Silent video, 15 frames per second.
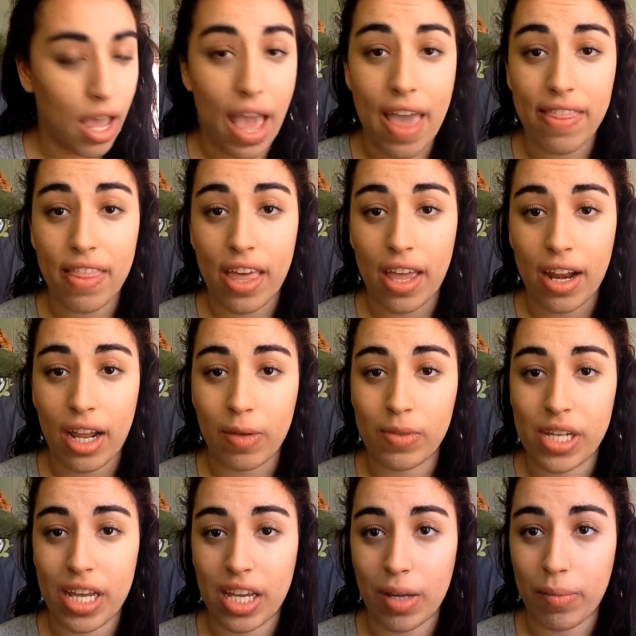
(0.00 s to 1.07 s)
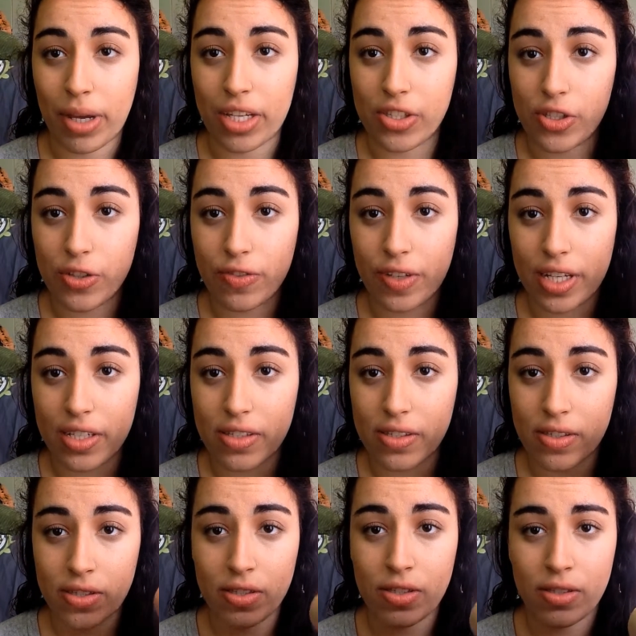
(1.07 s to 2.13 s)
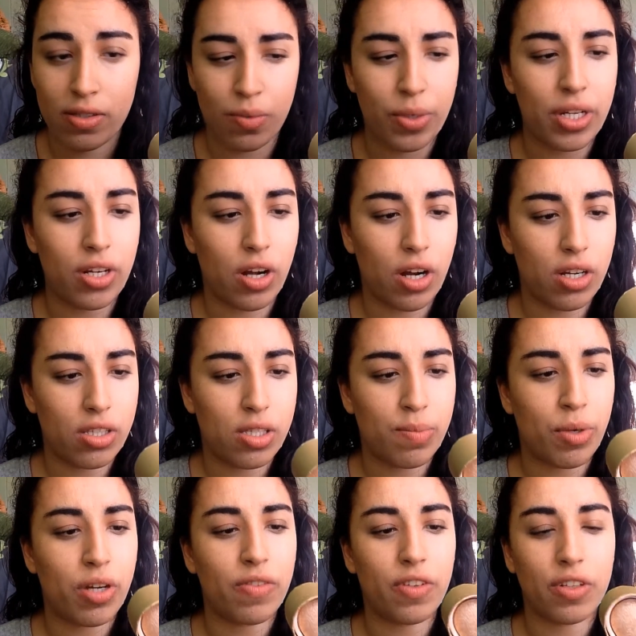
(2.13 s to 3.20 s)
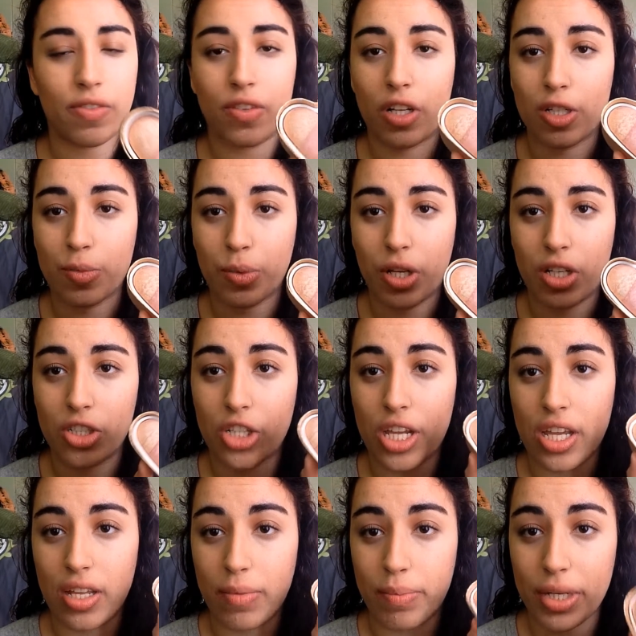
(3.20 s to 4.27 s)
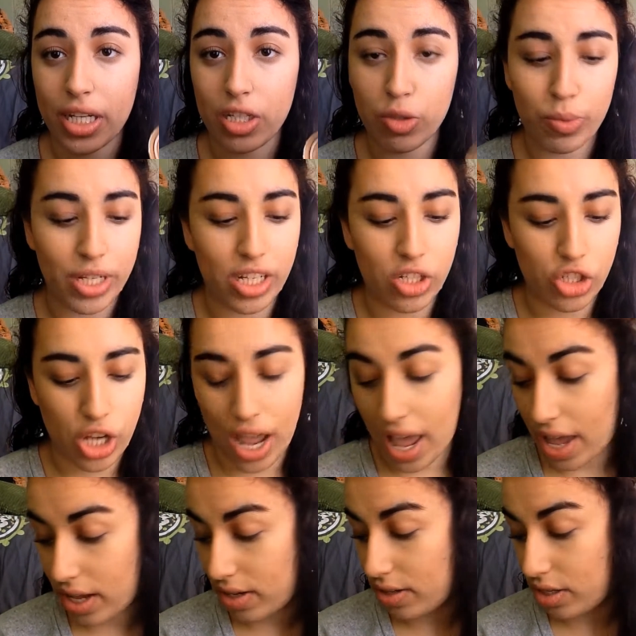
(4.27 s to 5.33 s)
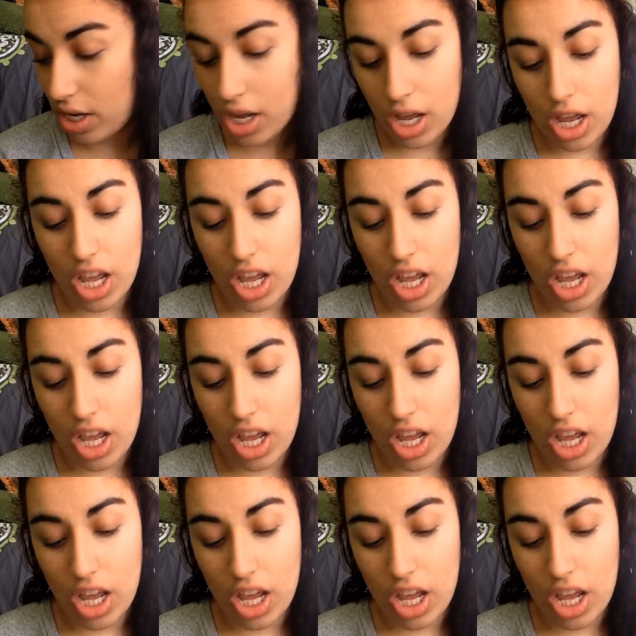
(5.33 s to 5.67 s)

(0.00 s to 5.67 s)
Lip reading: And then I'm taking my Too Faced Sweethearts Perfect Flush Blush in Peach Beach, and